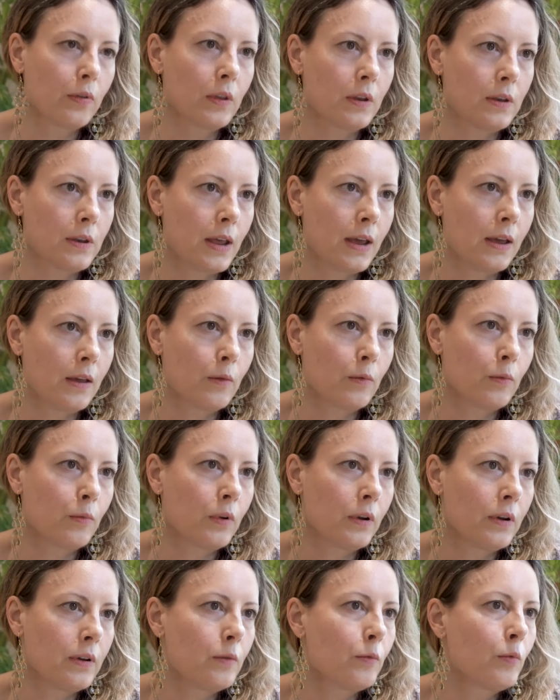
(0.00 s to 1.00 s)
that now
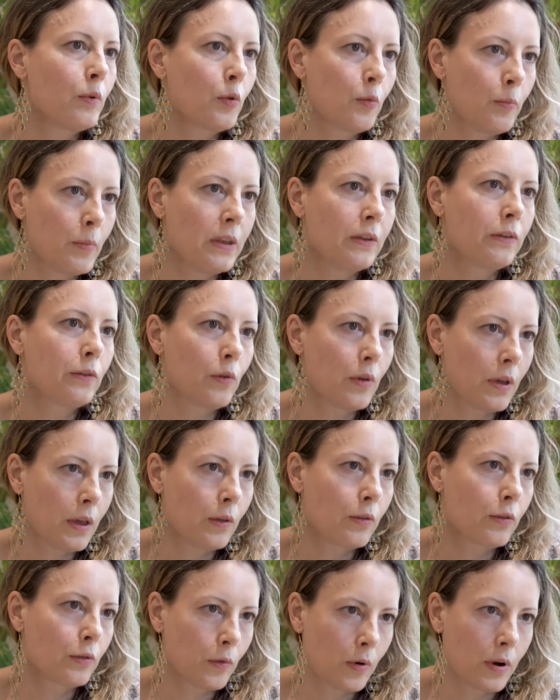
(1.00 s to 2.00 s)
we're in a real mental
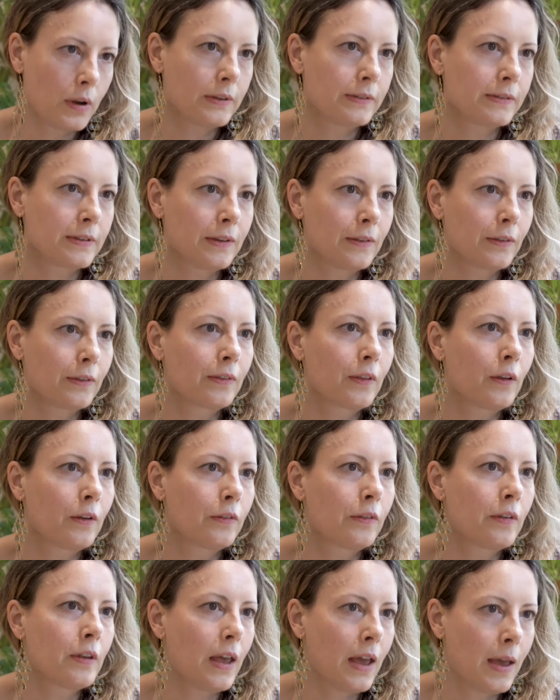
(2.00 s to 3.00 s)
health crisis.
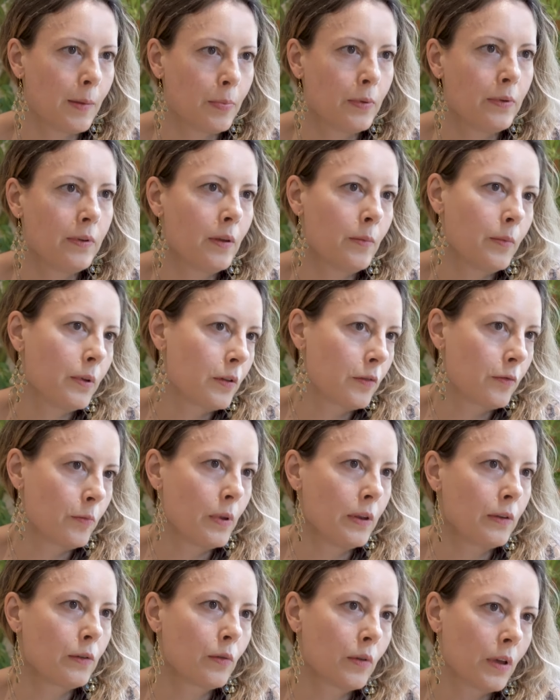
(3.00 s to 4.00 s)
There's an epidemic of
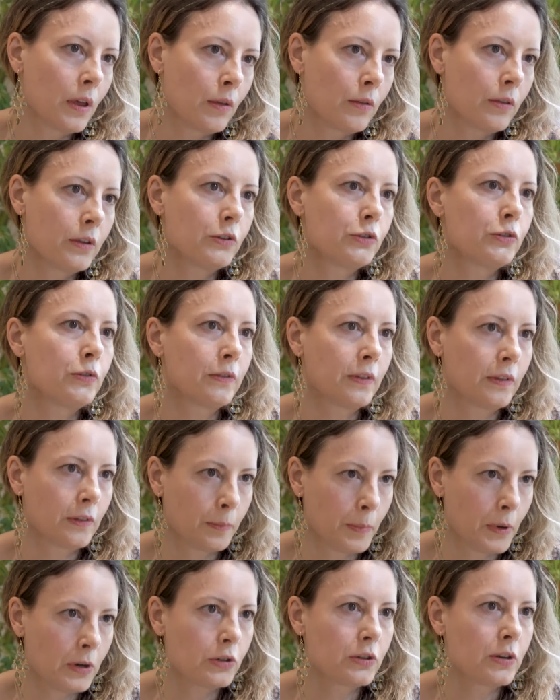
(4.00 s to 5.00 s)
mental health issues,
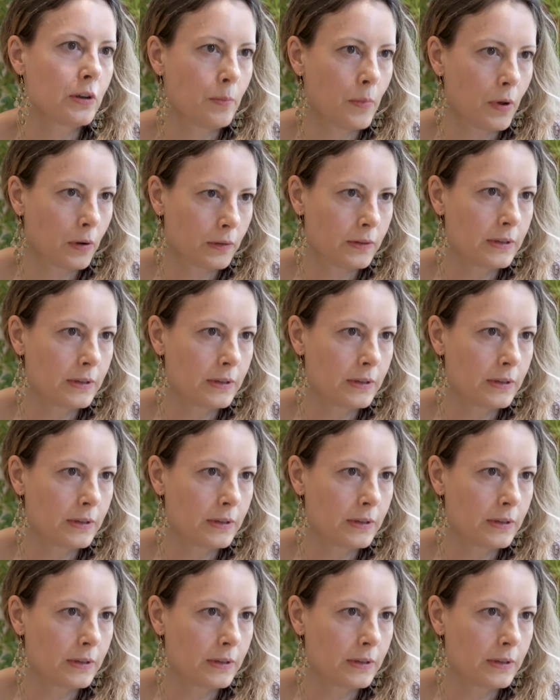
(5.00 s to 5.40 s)
especially among